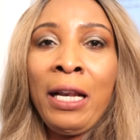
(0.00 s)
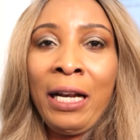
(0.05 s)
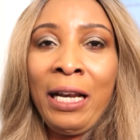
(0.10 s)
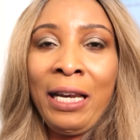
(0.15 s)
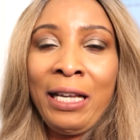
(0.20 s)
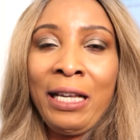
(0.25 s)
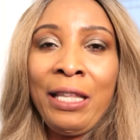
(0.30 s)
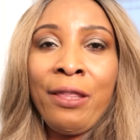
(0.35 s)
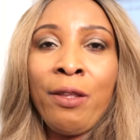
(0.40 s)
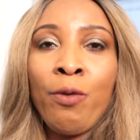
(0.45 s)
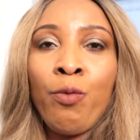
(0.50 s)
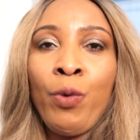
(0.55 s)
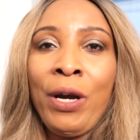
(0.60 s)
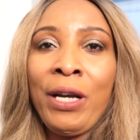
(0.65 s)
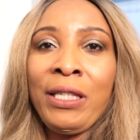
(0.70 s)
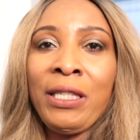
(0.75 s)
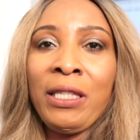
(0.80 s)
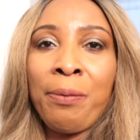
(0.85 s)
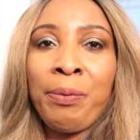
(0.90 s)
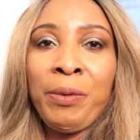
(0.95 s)
click on the
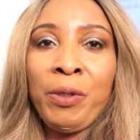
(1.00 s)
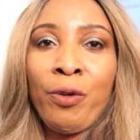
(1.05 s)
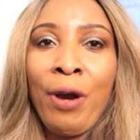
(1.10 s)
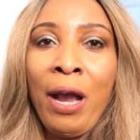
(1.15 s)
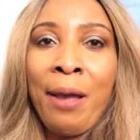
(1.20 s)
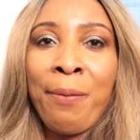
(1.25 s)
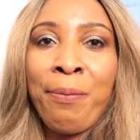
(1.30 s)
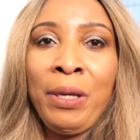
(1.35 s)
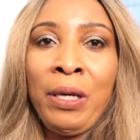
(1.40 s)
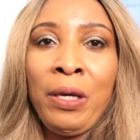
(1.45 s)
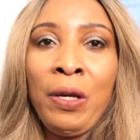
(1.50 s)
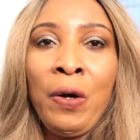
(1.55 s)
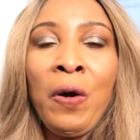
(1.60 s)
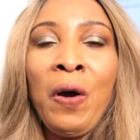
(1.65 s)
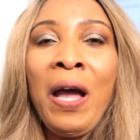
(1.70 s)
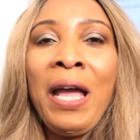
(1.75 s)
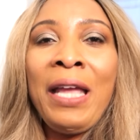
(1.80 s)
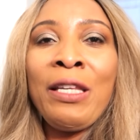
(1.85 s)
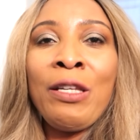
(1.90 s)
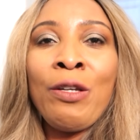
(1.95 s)
word subscribe
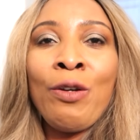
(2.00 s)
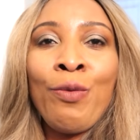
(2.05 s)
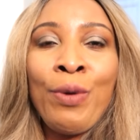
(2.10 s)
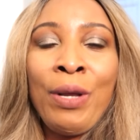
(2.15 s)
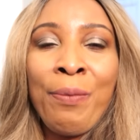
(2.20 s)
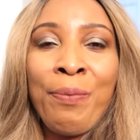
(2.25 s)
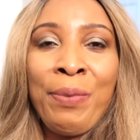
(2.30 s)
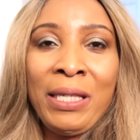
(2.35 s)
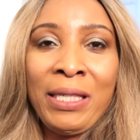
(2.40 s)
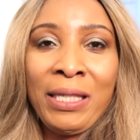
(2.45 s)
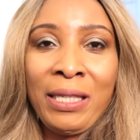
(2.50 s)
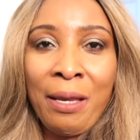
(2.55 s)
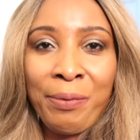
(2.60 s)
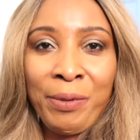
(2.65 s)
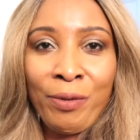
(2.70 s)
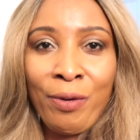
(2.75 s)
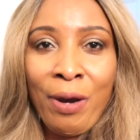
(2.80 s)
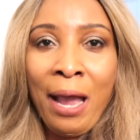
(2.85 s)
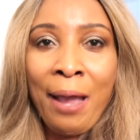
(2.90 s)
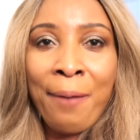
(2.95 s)
below and you will be
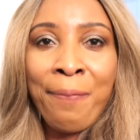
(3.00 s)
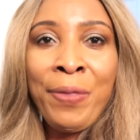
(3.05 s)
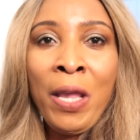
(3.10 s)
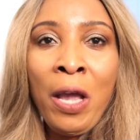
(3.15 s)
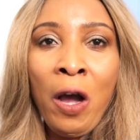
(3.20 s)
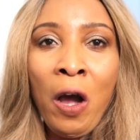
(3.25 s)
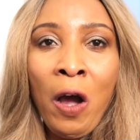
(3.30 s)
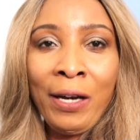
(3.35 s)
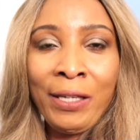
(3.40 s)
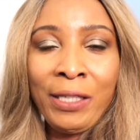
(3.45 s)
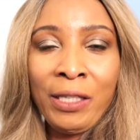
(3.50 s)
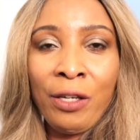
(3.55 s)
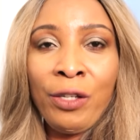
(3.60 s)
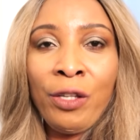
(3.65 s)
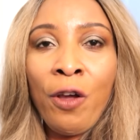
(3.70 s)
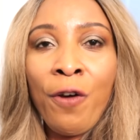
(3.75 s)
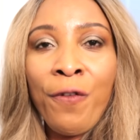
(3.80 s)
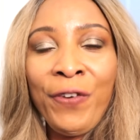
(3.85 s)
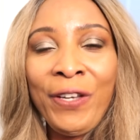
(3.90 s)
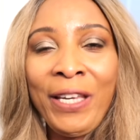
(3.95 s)
subscribed. Also,
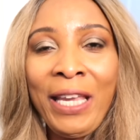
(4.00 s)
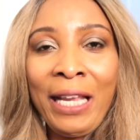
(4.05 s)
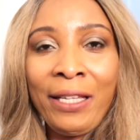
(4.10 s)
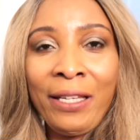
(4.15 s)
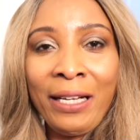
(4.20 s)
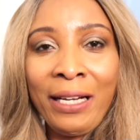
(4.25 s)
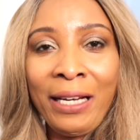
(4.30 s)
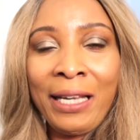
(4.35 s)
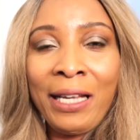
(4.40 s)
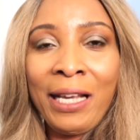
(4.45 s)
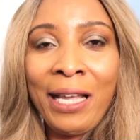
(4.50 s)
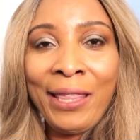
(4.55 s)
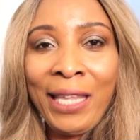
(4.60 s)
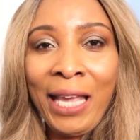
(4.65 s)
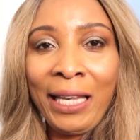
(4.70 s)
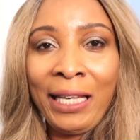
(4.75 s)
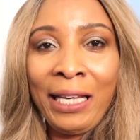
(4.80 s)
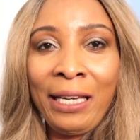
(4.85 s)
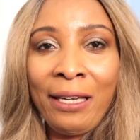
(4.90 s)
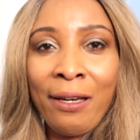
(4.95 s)
don't forget to click on
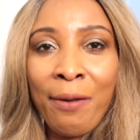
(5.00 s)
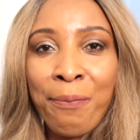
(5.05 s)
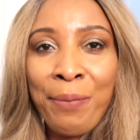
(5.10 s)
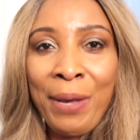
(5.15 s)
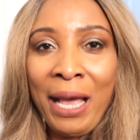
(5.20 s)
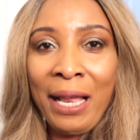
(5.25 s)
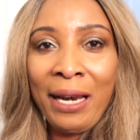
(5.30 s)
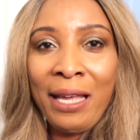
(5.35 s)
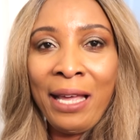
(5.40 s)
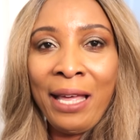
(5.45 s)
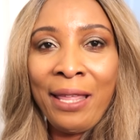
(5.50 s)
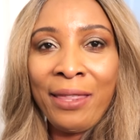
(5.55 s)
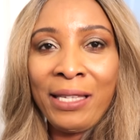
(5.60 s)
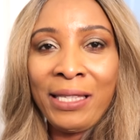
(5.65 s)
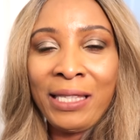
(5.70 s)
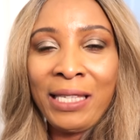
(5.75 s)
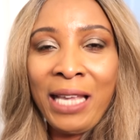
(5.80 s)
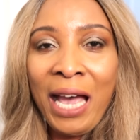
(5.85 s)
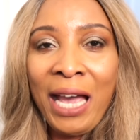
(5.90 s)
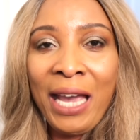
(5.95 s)
that little bell at
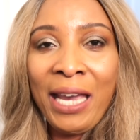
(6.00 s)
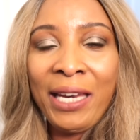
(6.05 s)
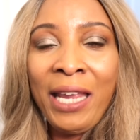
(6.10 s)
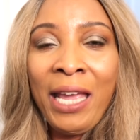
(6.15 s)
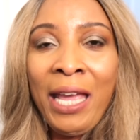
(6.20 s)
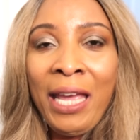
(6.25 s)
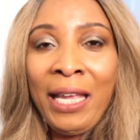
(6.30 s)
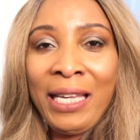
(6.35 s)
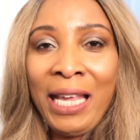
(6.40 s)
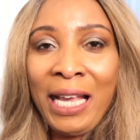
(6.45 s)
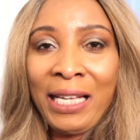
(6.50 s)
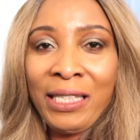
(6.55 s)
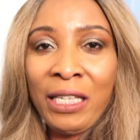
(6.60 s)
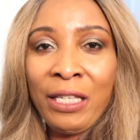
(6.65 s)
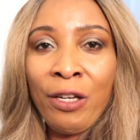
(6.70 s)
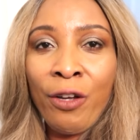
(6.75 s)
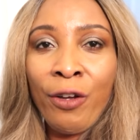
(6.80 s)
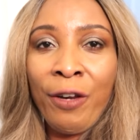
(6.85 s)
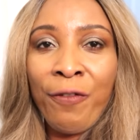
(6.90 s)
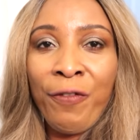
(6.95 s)
the side. That's
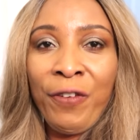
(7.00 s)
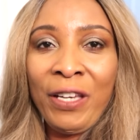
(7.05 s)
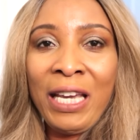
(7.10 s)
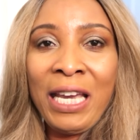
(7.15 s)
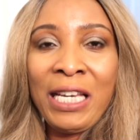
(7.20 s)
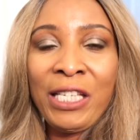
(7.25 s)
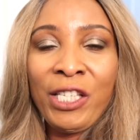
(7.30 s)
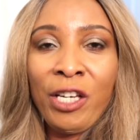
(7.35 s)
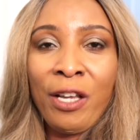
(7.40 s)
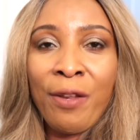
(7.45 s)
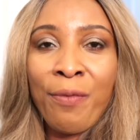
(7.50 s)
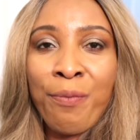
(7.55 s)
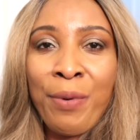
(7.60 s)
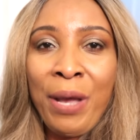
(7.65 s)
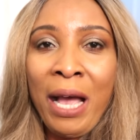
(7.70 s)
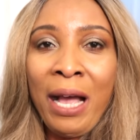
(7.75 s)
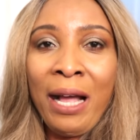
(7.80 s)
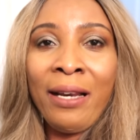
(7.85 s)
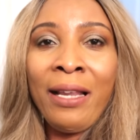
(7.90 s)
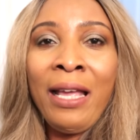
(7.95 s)
a notification
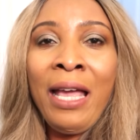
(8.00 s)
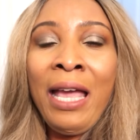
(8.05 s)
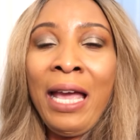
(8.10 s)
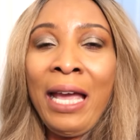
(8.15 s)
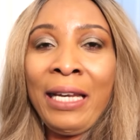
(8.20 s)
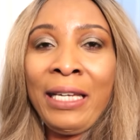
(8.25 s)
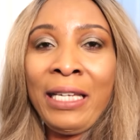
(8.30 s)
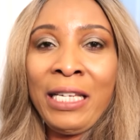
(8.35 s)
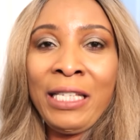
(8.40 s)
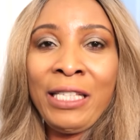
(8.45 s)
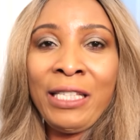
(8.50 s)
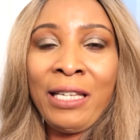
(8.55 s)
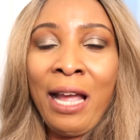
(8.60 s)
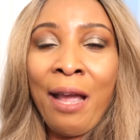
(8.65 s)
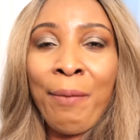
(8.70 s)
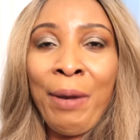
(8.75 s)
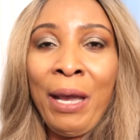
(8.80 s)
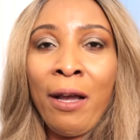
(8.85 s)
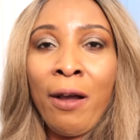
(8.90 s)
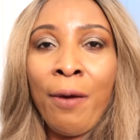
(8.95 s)
bell, and each
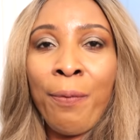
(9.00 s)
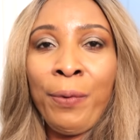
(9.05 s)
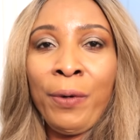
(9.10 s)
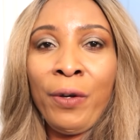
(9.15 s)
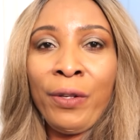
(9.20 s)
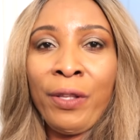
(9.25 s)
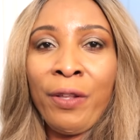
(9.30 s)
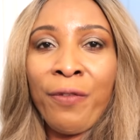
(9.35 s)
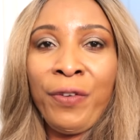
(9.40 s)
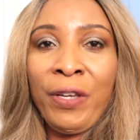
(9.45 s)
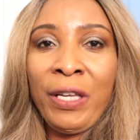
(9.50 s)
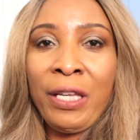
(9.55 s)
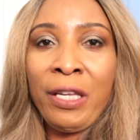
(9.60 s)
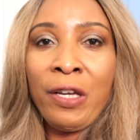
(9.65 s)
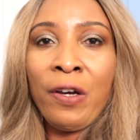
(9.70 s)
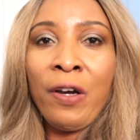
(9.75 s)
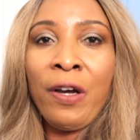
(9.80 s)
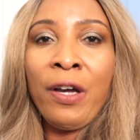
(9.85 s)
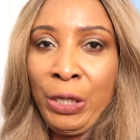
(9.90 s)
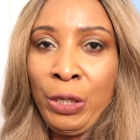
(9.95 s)
time I upload a
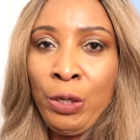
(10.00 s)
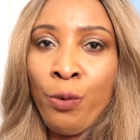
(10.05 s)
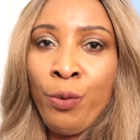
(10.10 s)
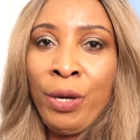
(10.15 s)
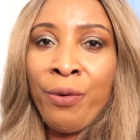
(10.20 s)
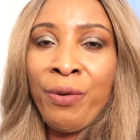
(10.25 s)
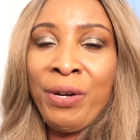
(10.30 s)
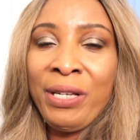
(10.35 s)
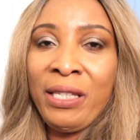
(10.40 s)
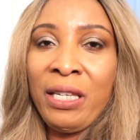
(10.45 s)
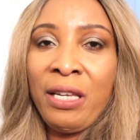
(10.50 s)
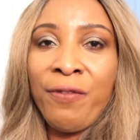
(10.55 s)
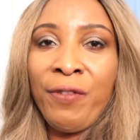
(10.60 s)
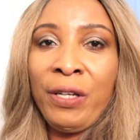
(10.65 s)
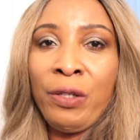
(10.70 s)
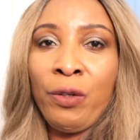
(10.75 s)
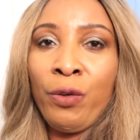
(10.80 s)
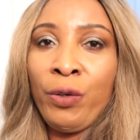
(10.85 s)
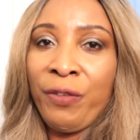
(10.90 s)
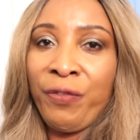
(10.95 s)
video you will receive
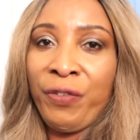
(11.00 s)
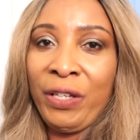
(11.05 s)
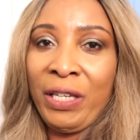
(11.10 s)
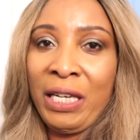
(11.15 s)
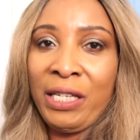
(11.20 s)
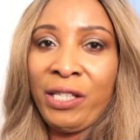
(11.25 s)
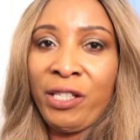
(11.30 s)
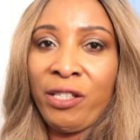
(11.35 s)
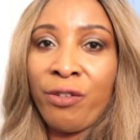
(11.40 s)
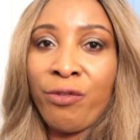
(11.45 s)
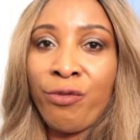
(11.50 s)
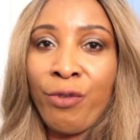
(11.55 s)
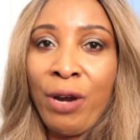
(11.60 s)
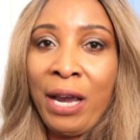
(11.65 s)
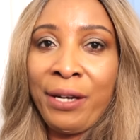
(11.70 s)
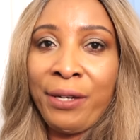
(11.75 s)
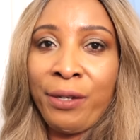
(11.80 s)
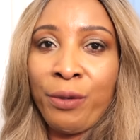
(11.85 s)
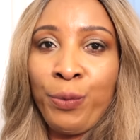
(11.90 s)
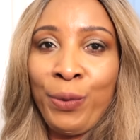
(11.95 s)
a notification
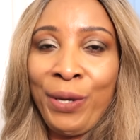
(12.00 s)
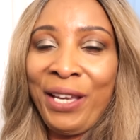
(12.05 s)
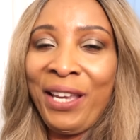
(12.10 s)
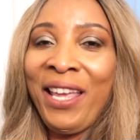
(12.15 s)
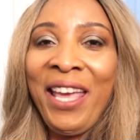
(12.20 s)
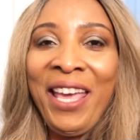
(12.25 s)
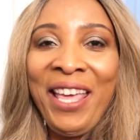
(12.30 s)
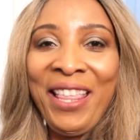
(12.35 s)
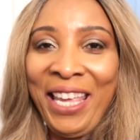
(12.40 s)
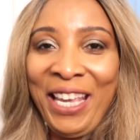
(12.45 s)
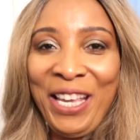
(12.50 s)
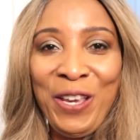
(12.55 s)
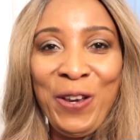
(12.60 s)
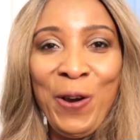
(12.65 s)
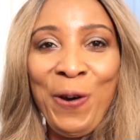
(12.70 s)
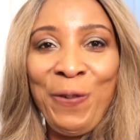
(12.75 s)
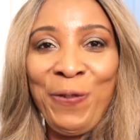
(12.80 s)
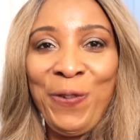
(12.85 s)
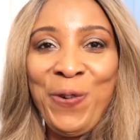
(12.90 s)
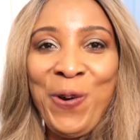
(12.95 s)
right away. Thank
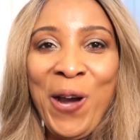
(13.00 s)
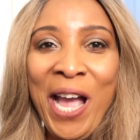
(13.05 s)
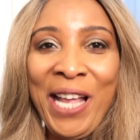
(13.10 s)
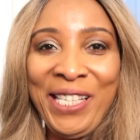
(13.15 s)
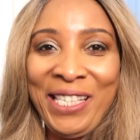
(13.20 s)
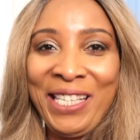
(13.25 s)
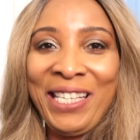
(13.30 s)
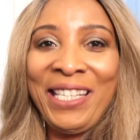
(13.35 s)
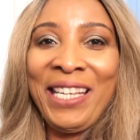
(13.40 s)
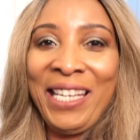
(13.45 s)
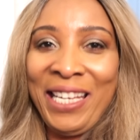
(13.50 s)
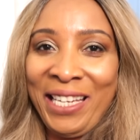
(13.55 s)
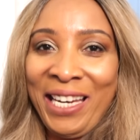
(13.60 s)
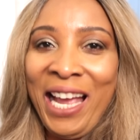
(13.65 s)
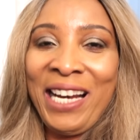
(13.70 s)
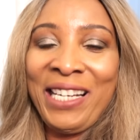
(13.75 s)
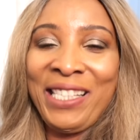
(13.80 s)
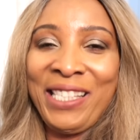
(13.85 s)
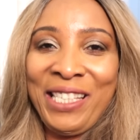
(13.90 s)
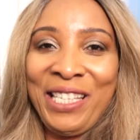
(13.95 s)
you all for watching, and
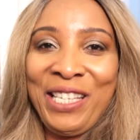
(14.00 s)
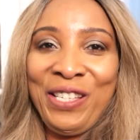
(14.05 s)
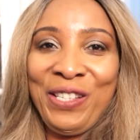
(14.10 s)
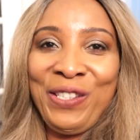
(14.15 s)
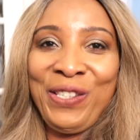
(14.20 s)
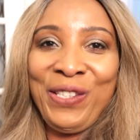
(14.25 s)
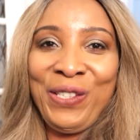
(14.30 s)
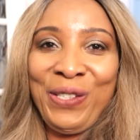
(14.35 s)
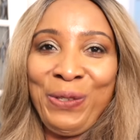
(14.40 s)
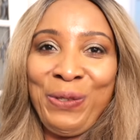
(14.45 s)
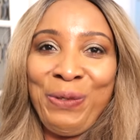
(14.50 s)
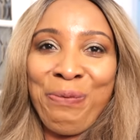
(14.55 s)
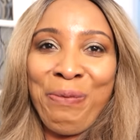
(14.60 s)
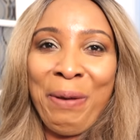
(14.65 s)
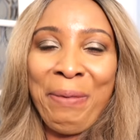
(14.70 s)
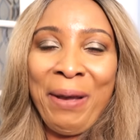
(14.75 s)
I'll see you soon. Bye